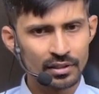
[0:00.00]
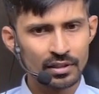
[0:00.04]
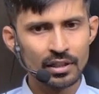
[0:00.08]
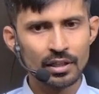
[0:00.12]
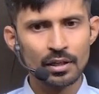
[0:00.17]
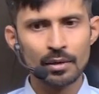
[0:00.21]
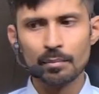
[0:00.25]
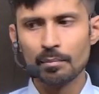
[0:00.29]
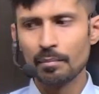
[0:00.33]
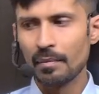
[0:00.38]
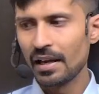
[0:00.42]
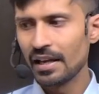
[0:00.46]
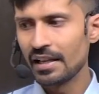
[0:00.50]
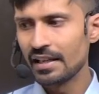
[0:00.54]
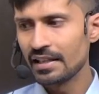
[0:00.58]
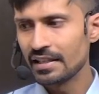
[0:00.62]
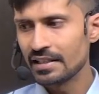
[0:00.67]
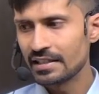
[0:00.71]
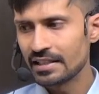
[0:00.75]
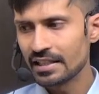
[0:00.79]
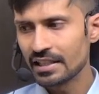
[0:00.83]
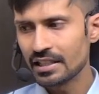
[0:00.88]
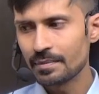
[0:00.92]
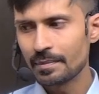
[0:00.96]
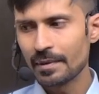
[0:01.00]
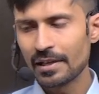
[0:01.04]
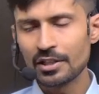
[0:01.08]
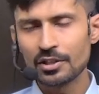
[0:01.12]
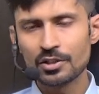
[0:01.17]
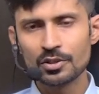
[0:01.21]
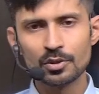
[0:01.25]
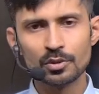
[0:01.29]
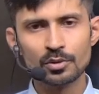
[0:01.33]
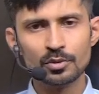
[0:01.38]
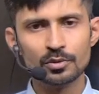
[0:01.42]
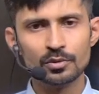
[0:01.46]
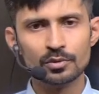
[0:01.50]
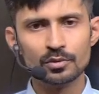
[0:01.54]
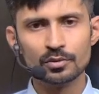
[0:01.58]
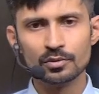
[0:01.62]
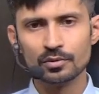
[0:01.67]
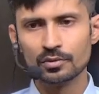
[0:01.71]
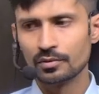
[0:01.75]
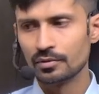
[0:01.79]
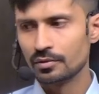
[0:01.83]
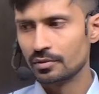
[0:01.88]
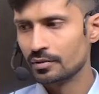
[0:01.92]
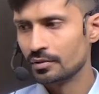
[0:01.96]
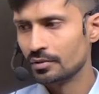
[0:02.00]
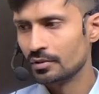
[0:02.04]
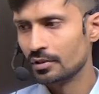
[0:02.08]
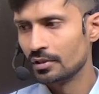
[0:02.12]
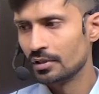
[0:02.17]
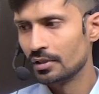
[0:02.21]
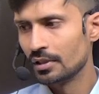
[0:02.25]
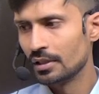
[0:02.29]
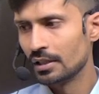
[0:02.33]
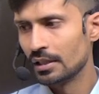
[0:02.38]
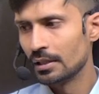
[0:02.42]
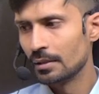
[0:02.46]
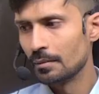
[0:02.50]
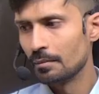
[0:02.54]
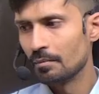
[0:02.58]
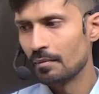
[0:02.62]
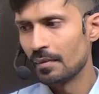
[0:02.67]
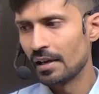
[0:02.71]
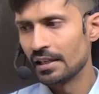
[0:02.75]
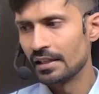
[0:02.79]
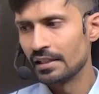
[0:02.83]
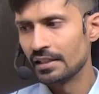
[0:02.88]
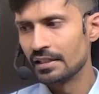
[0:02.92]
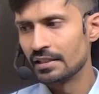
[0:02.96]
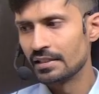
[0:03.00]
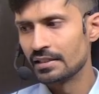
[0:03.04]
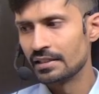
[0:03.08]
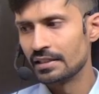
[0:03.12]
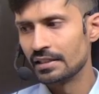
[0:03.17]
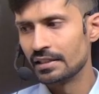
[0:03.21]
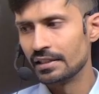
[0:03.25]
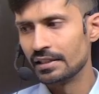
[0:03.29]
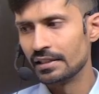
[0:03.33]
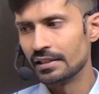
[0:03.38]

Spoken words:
minus 6 by 2, minus 3.